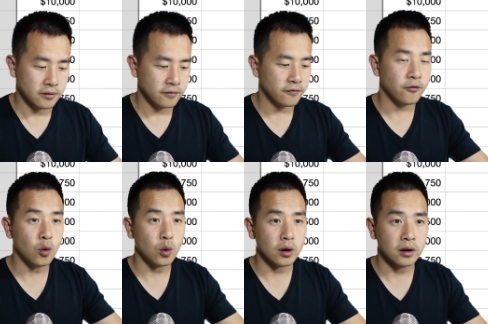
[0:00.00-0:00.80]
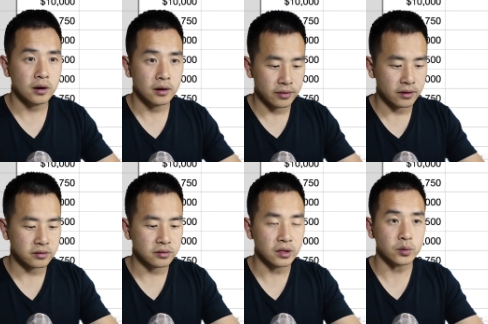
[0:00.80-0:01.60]
for
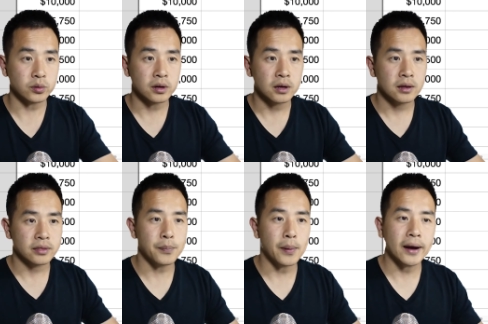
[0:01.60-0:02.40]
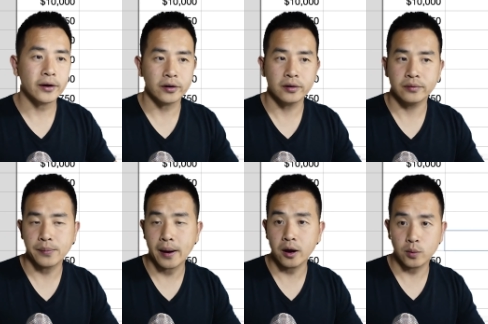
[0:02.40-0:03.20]
this loan. The buyer,
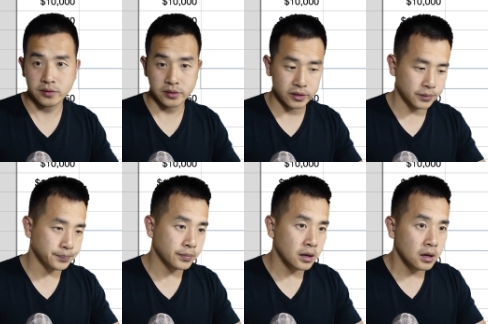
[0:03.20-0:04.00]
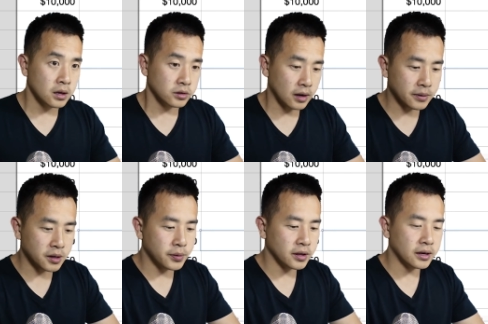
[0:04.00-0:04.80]
the buyer wants to know. So I'm going
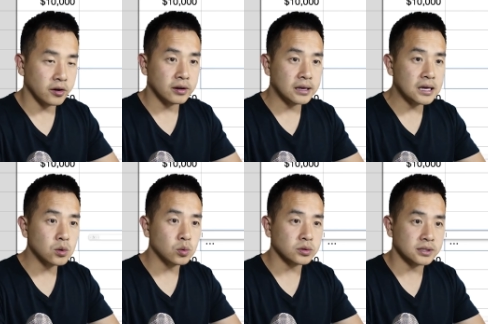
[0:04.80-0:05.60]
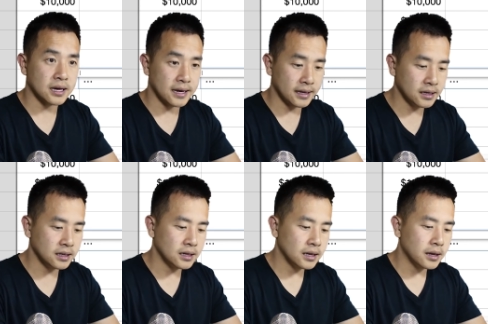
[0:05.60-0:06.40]
to put in here equal
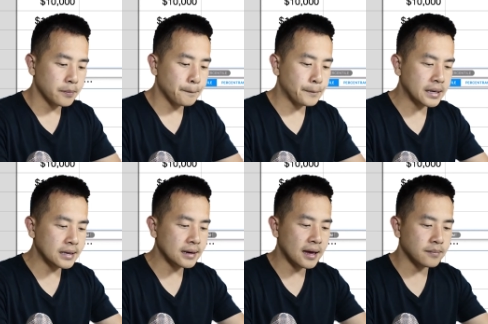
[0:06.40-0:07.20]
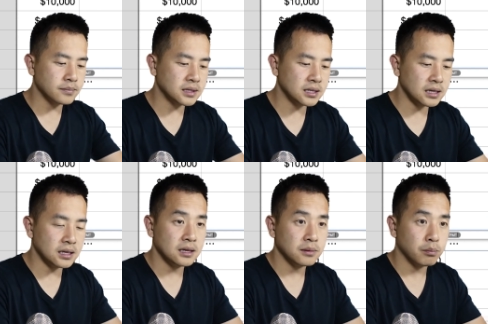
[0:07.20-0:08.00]
sign, P M
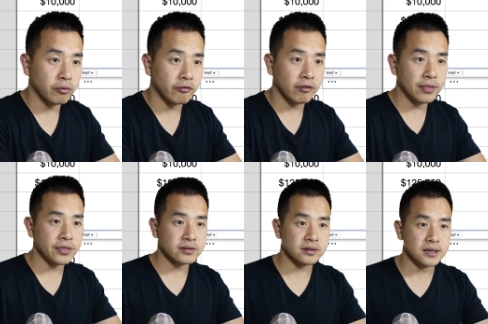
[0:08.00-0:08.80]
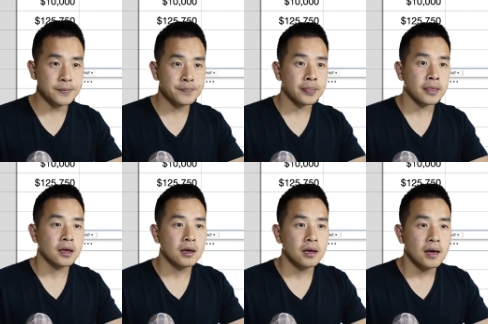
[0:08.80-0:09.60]
T, parenthesis,
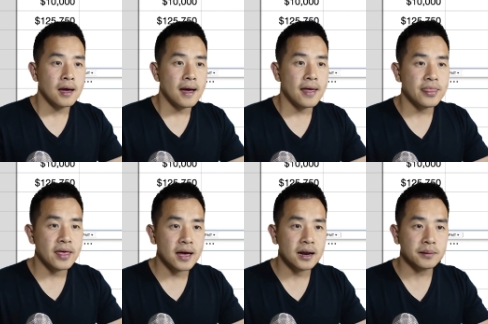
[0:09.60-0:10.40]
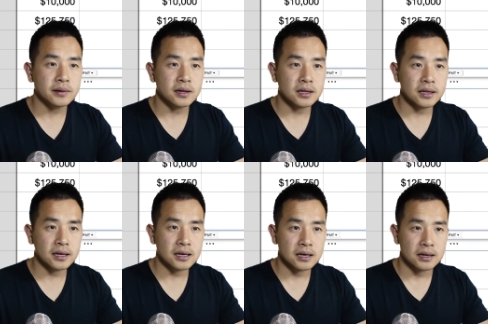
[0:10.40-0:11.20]
and then I'm going to
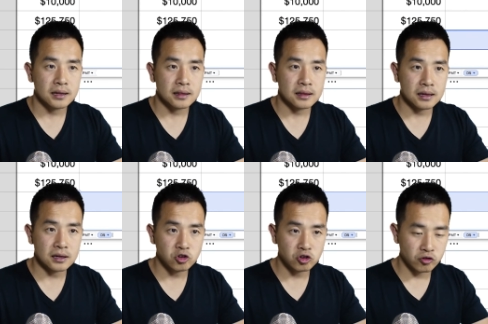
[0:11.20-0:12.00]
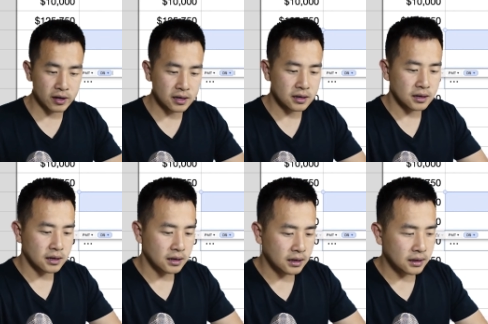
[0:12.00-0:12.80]
click the interest rate,
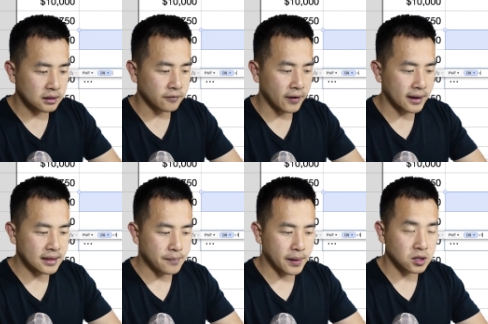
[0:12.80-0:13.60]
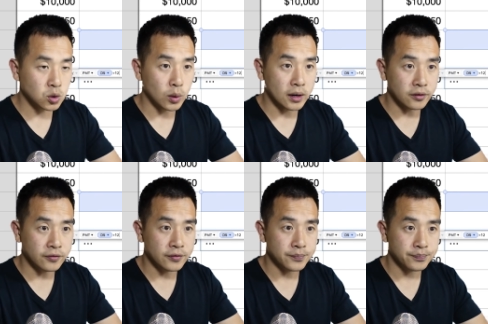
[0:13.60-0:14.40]
divide that by twelve,